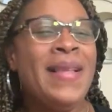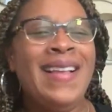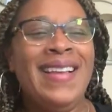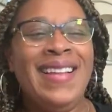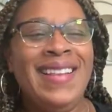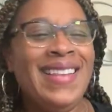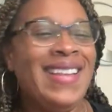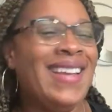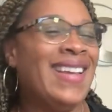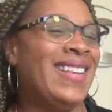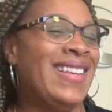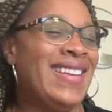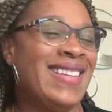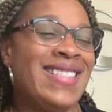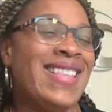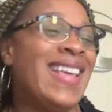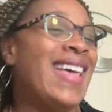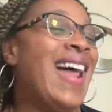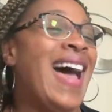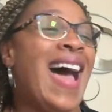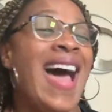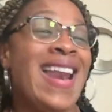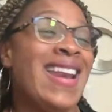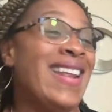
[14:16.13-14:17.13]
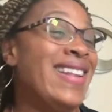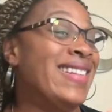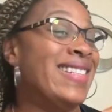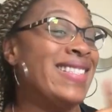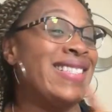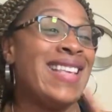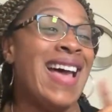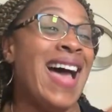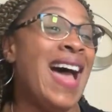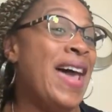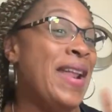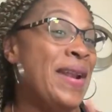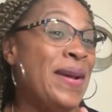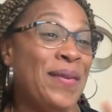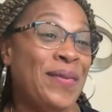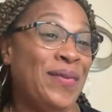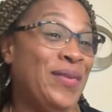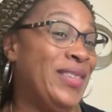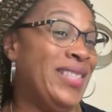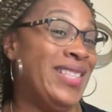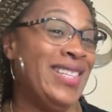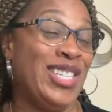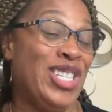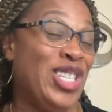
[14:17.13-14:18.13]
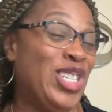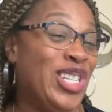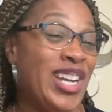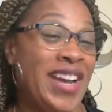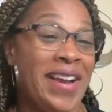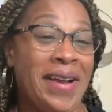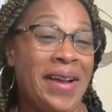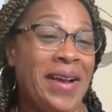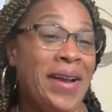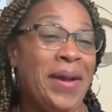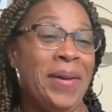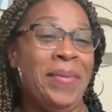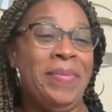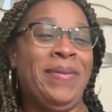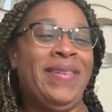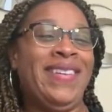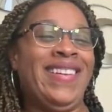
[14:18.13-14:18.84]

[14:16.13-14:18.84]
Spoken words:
Lily said, I didn't sign up for this job.